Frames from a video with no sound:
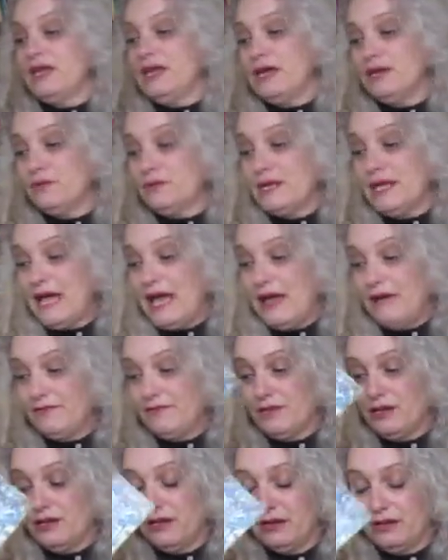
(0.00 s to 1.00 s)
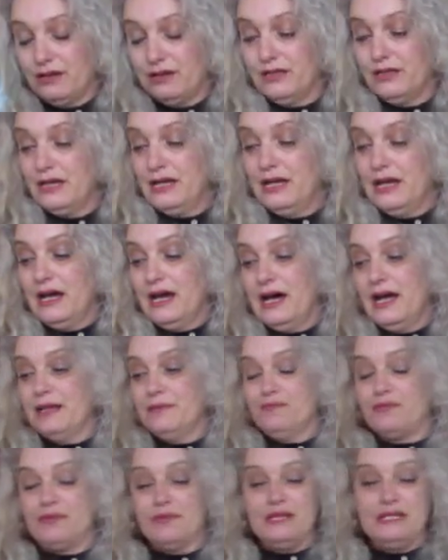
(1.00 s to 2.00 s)
and we have the high
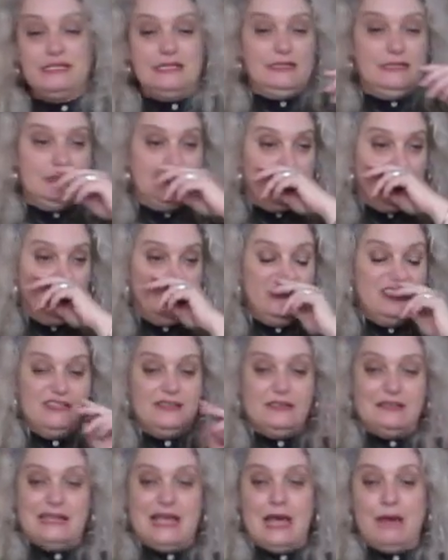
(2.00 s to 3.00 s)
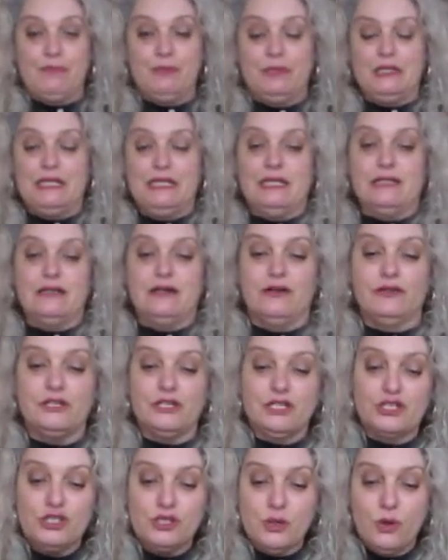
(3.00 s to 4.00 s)
priestess so this is happening on
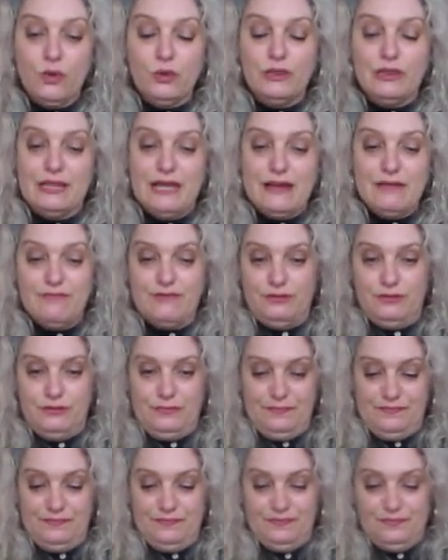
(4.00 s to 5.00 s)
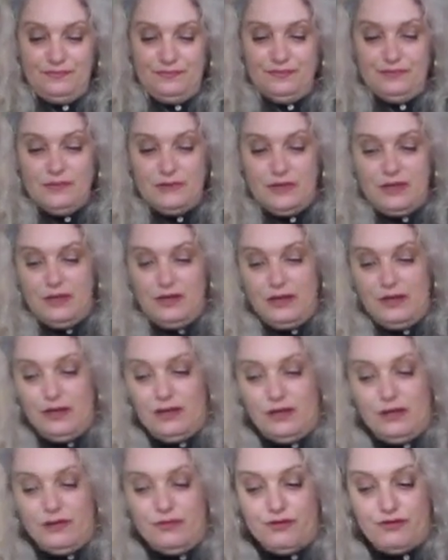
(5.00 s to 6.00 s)
the soul level
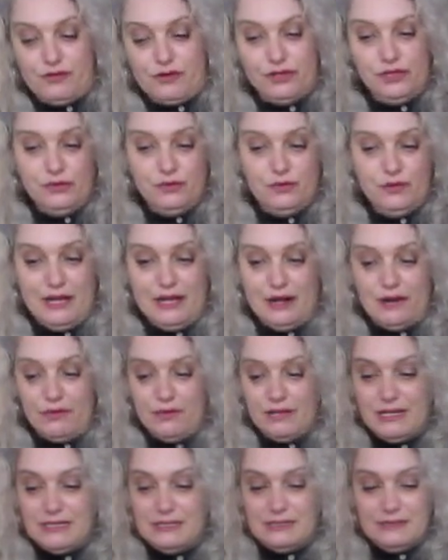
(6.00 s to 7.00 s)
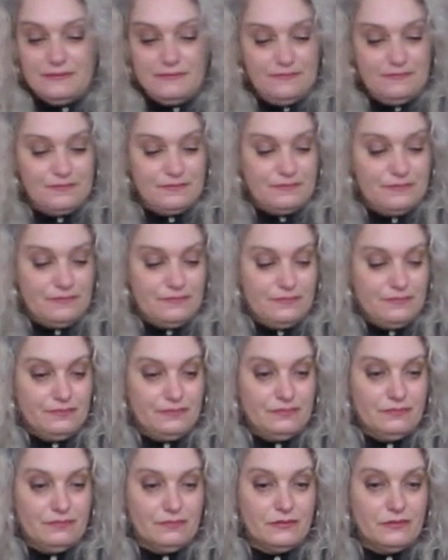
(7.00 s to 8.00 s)
uh, for you aries
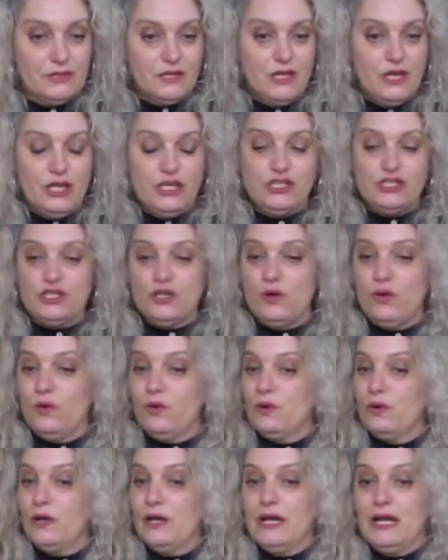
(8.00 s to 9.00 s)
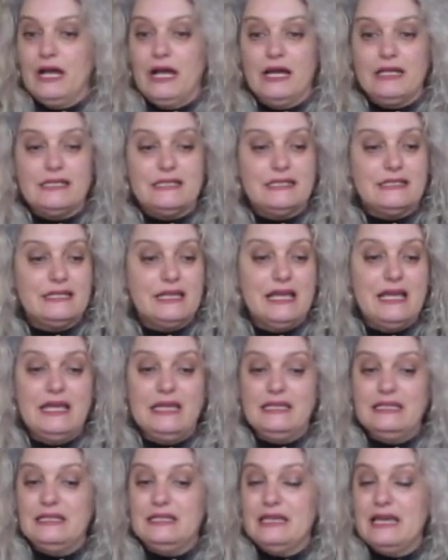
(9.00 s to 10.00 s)
so say
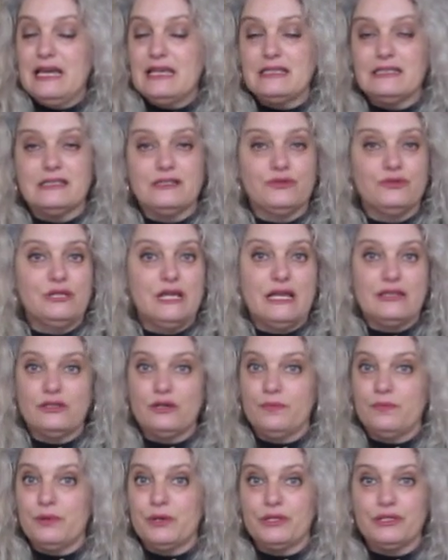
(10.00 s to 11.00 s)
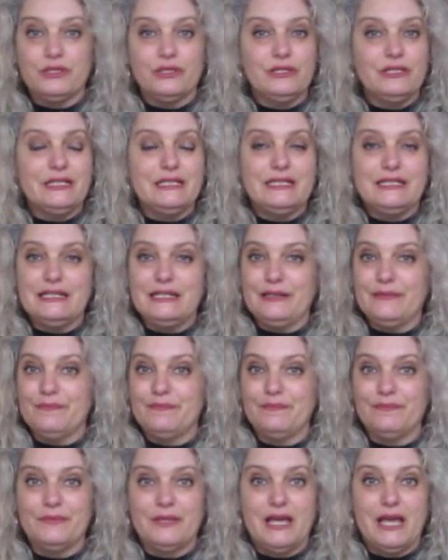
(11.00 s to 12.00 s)
yes to that opportunity
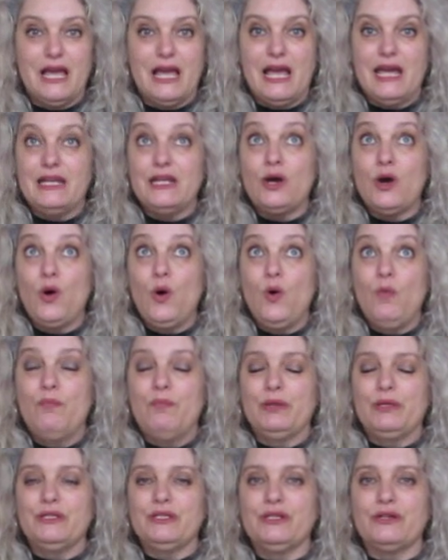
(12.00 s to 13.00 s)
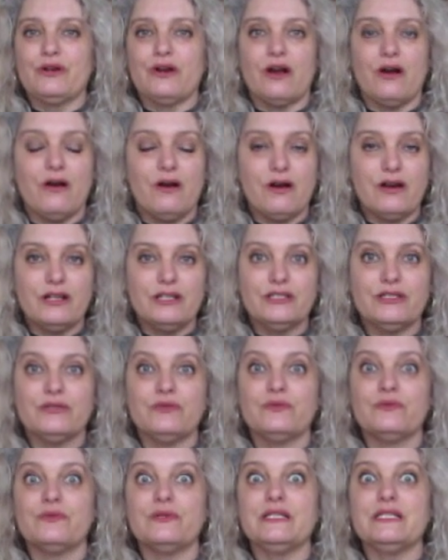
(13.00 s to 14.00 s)
and open your heart
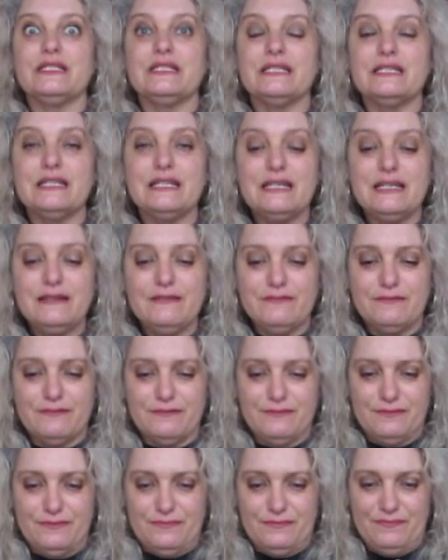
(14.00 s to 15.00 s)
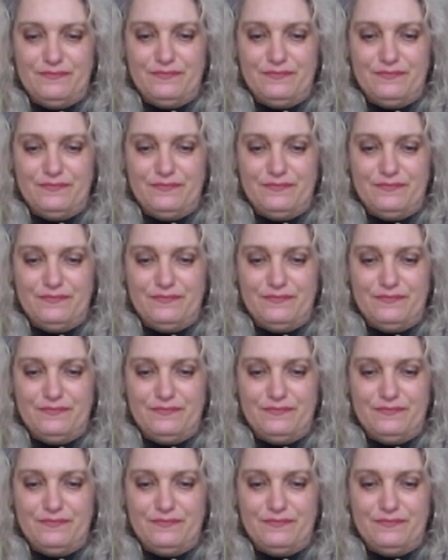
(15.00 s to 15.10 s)
to receive